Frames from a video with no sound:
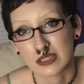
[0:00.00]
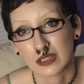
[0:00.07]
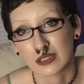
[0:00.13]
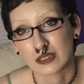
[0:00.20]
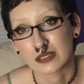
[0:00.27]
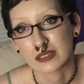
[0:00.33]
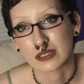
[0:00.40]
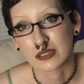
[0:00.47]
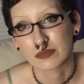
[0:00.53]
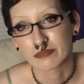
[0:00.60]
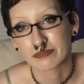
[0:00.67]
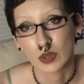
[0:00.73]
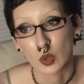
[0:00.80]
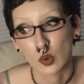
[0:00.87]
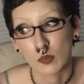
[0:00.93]
and
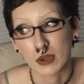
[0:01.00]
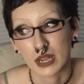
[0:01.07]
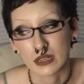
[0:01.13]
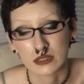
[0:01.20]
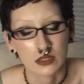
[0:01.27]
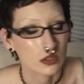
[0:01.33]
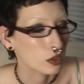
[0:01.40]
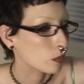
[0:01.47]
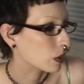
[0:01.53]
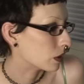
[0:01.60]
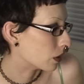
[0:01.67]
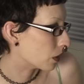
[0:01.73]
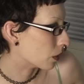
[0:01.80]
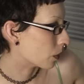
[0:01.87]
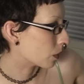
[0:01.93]
who am I to tell you what
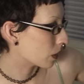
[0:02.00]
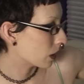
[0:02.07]
to do?